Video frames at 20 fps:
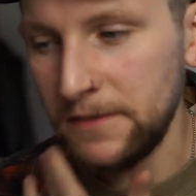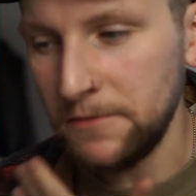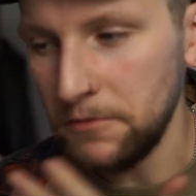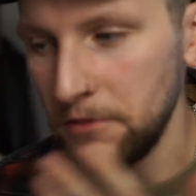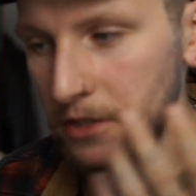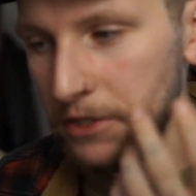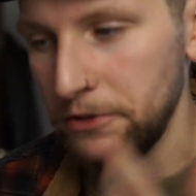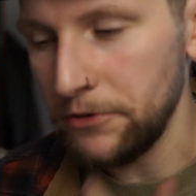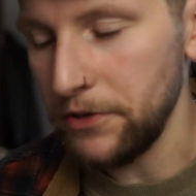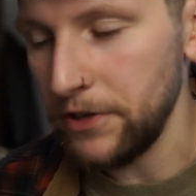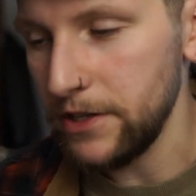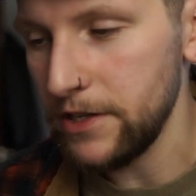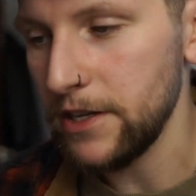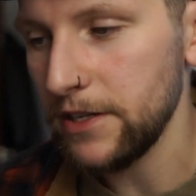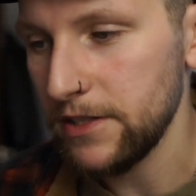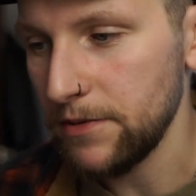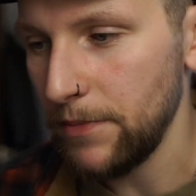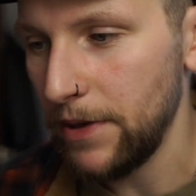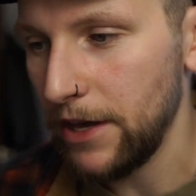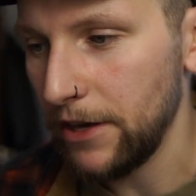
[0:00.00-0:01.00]
literally
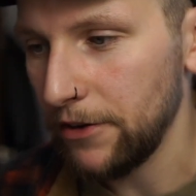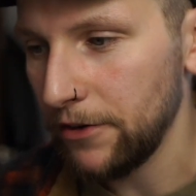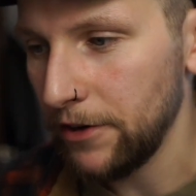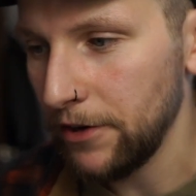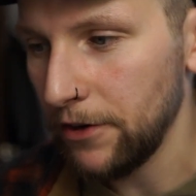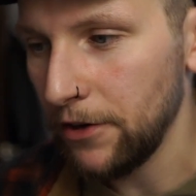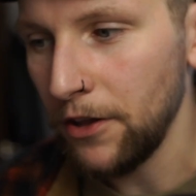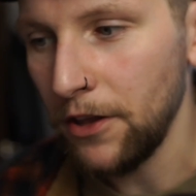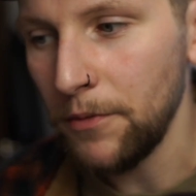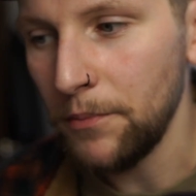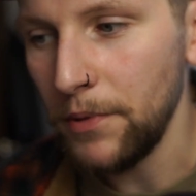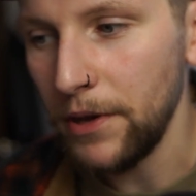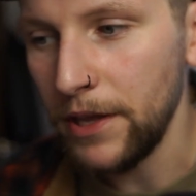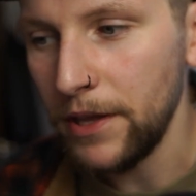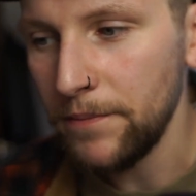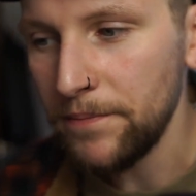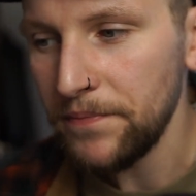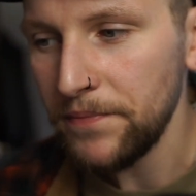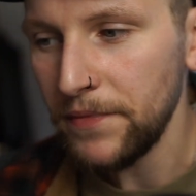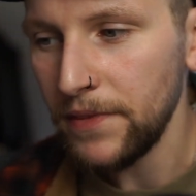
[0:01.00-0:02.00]
doesn't matter at all,
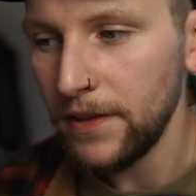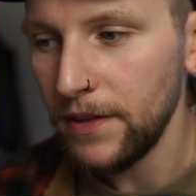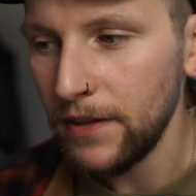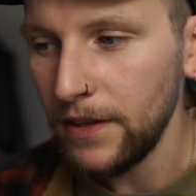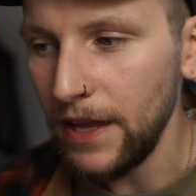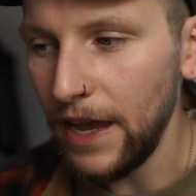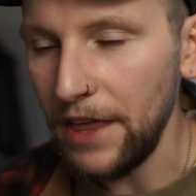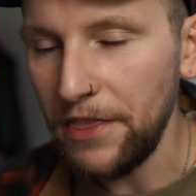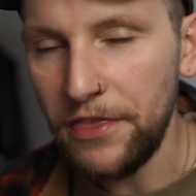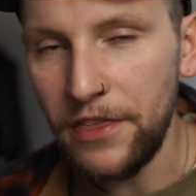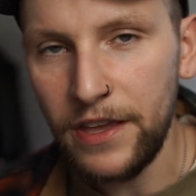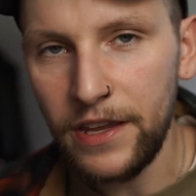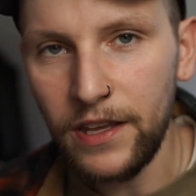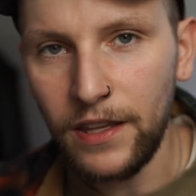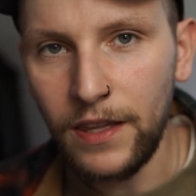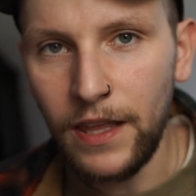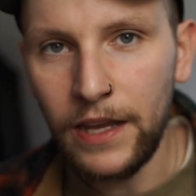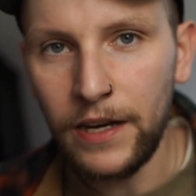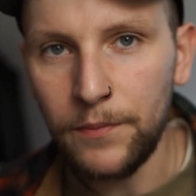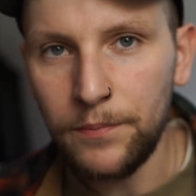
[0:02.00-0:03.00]
but I think
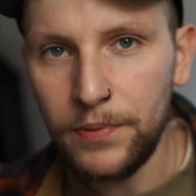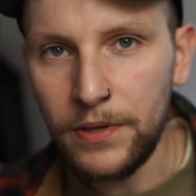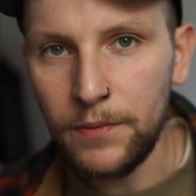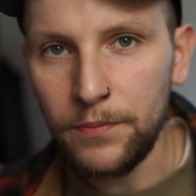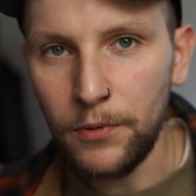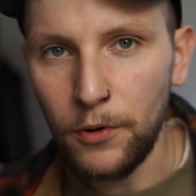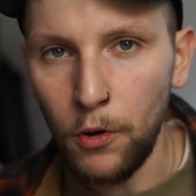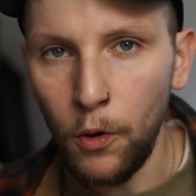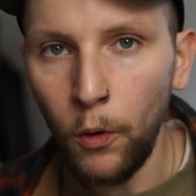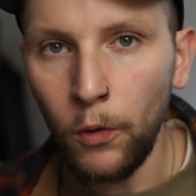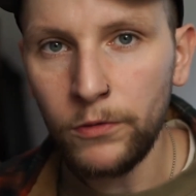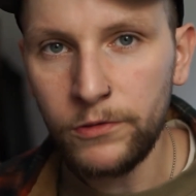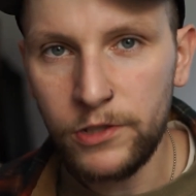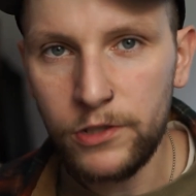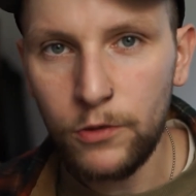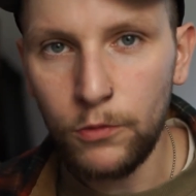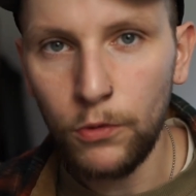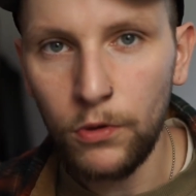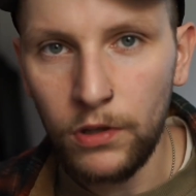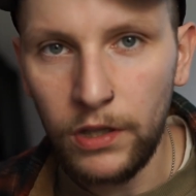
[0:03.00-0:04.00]
a lot of people, old
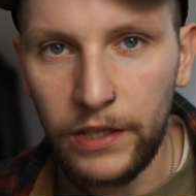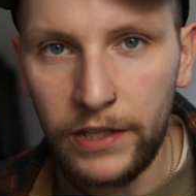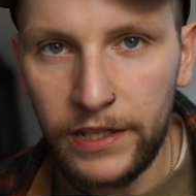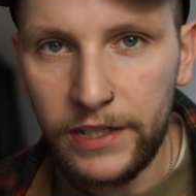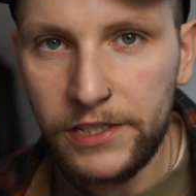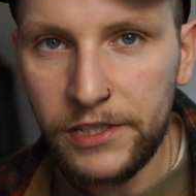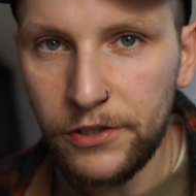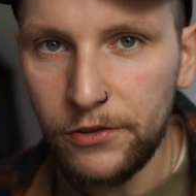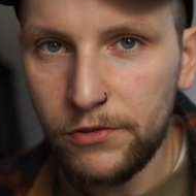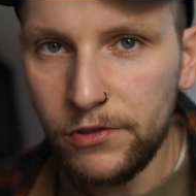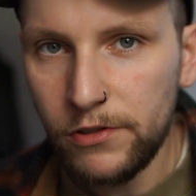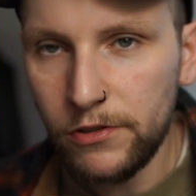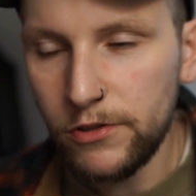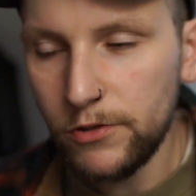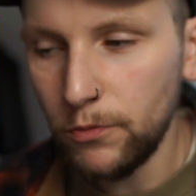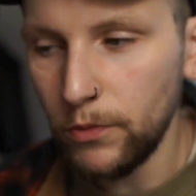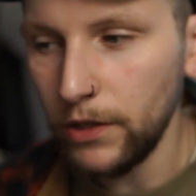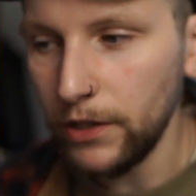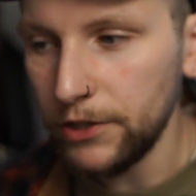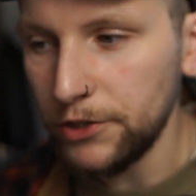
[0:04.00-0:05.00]
school Linux
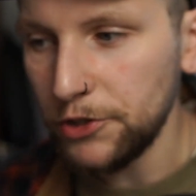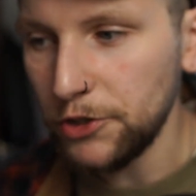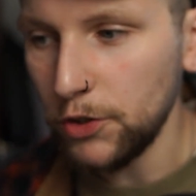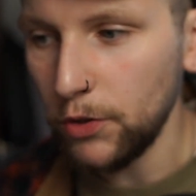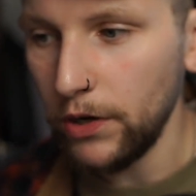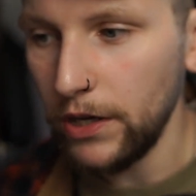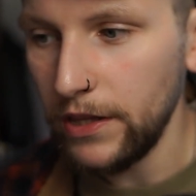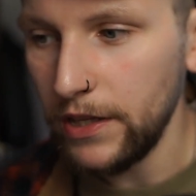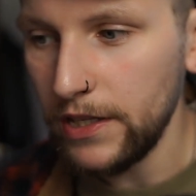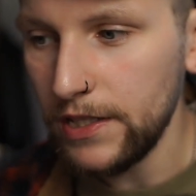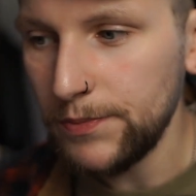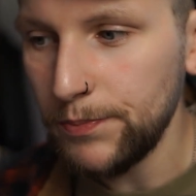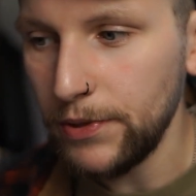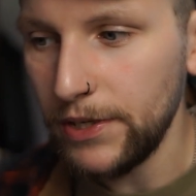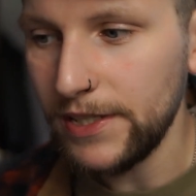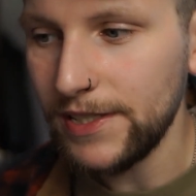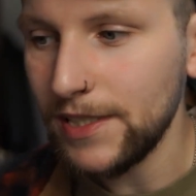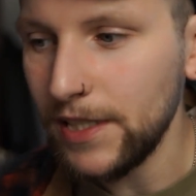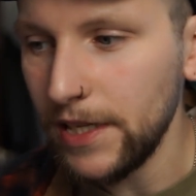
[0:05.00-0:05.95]
users, will enjoy this. But it